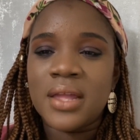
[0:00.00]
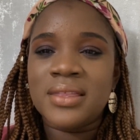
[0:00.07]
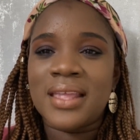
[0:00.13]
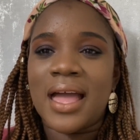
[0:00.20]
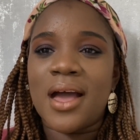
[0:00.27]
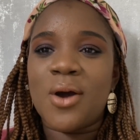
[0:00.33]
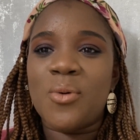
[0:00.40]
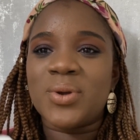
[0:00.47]

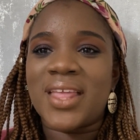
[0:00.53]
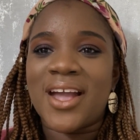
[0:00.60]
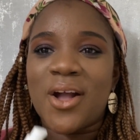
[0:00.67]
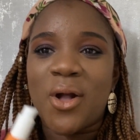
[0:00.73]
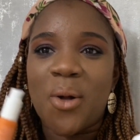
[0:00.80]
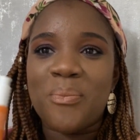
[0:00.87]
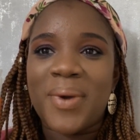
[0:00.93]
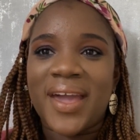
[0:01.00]
Now when I
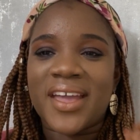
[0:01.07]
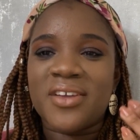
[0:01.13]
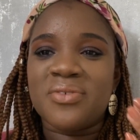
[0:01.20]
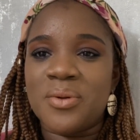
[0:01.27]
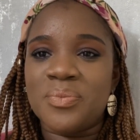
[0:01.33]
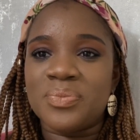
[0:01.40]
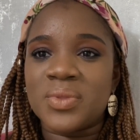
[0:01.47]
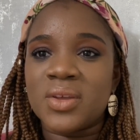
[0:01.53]
come back
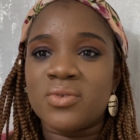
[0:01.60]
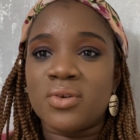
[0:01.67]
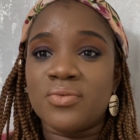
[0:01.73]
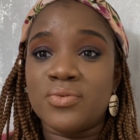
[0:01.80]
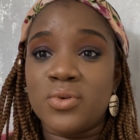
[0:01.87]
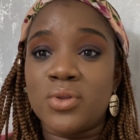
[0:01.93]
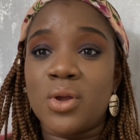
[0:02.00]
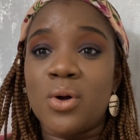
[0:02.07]
and
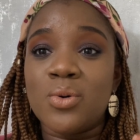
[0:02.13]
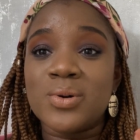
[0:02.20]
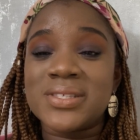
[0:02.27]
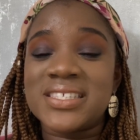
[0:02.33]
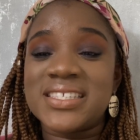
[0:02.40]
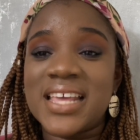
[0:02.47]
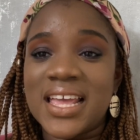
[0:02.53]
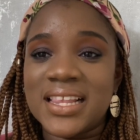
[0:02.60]
review the whole
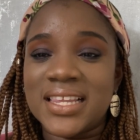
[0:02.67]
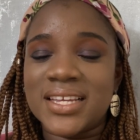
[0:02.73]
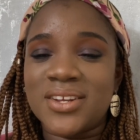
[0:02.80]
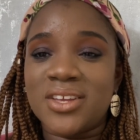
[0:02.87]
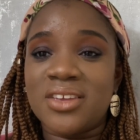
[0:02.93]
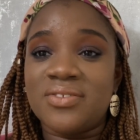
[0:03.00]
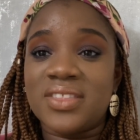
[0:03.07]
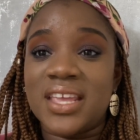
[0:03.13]
set
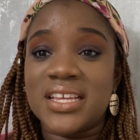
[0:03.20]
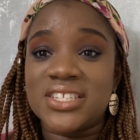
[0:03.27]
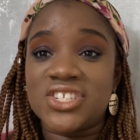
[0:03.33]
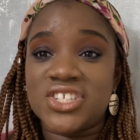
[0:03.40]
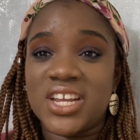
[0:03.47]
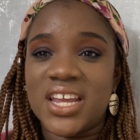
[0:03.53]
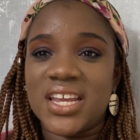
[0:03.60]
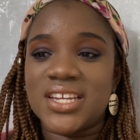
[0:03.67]
later, if things
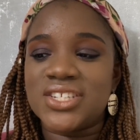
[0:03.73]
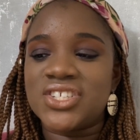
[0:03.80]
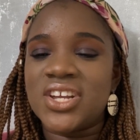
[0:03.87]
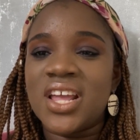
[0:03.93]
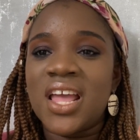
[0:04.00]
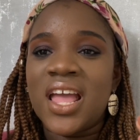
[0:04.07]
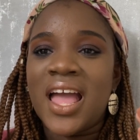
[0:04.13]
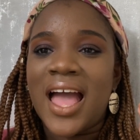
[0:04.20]
change,
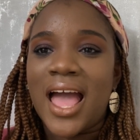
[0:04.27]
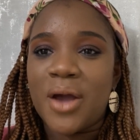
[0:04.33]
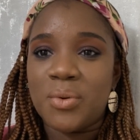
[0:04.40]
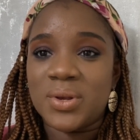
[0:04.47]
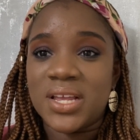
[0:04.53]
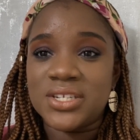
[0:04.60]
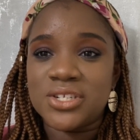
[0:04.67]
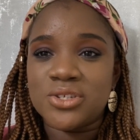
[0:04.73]
I
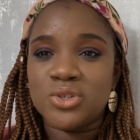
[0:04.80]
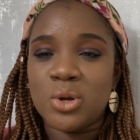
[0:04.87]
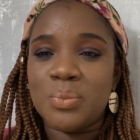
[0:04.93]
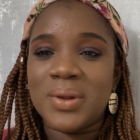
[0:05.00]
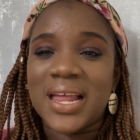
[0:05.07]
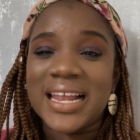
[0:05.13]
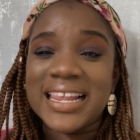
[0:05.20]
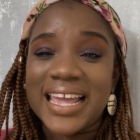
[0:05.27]
will let you know.
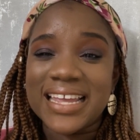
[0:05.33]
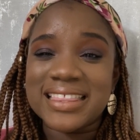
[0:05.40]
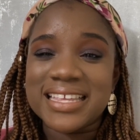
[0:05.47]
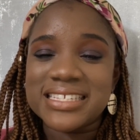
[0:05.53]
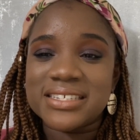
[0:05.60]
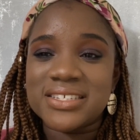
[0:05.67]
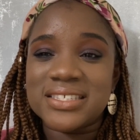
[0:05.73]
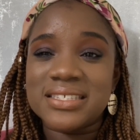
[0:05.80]
But I like
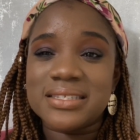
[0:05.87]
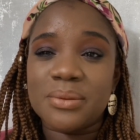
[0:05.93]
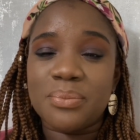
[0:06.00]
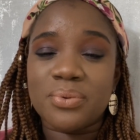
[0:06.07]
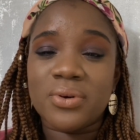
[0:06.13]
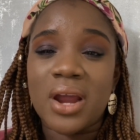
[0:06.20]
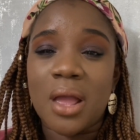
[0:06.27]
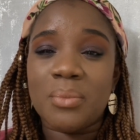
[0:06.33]
this because it's a
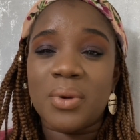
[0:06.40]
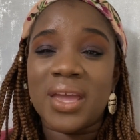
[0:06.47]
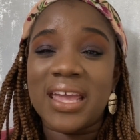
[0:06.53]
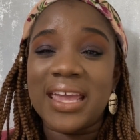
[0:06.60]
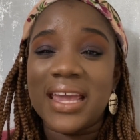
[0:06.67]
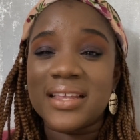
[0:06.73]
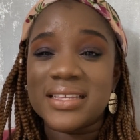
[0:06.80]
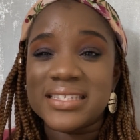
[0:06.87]
primer
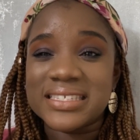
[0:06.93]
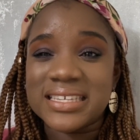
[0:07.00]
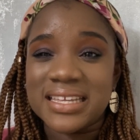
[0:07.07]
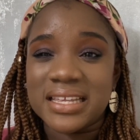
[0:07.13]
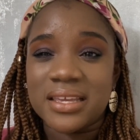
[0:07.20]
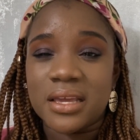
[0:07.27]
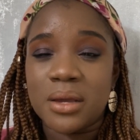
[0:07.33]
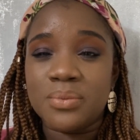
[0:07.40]
and a
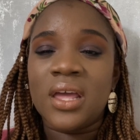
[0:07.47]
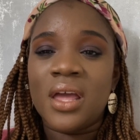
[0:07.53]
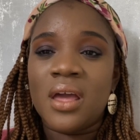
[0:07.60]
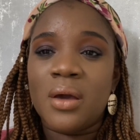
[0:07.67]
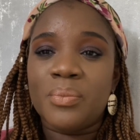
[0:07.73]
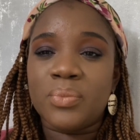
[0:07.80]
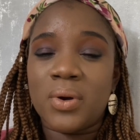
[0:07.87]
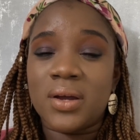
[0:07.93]
skincare
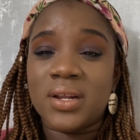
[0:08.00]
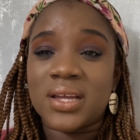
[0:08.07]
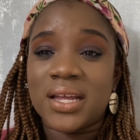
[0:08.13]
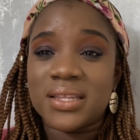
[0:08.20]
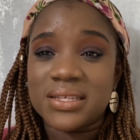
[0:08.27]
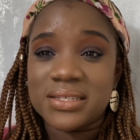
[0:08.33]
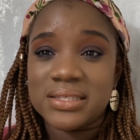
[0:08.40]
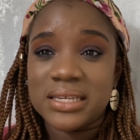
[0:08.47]
product
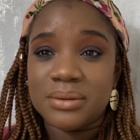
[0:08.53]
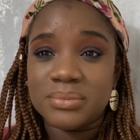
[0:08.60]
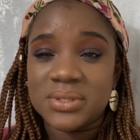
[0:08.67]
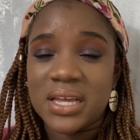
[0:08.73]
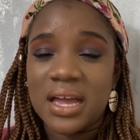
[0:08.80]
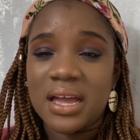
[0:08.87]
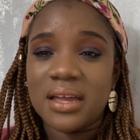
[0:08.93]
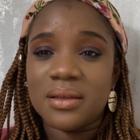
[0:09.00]
at the same
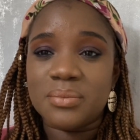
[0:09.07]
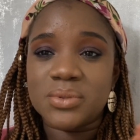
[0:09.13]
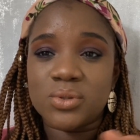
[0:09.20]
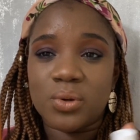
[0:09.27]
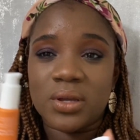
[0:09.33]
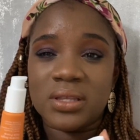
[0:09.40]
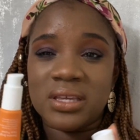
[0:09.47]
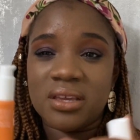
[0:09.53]
time,
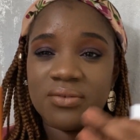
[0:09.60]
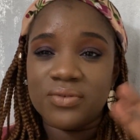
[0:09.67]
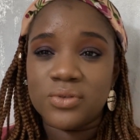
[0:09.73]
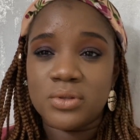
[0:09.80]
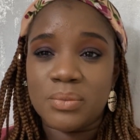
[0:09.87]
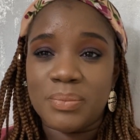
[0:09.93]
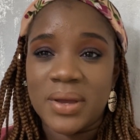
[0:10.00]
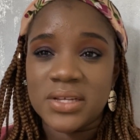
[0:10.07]
so it gives
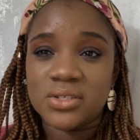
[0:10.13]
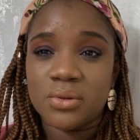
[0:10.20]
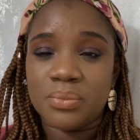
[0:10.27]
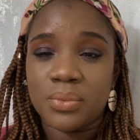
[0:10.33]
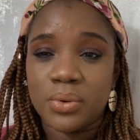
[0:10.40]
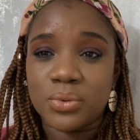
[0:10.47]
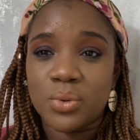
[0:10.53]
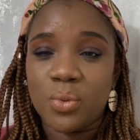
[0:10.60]
you the best of
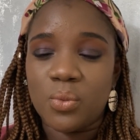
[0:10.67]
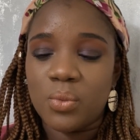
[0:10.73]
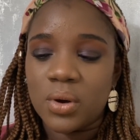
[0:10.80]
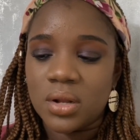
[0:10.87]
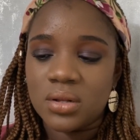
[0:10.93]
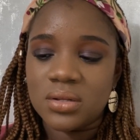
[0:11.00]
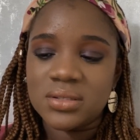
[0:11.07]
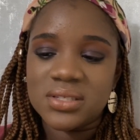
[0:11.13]
both
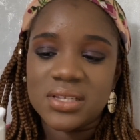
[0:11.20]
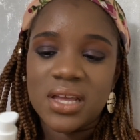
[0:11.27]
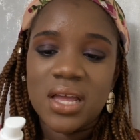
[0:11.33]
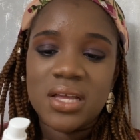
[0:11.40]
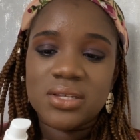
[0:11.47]
worlds.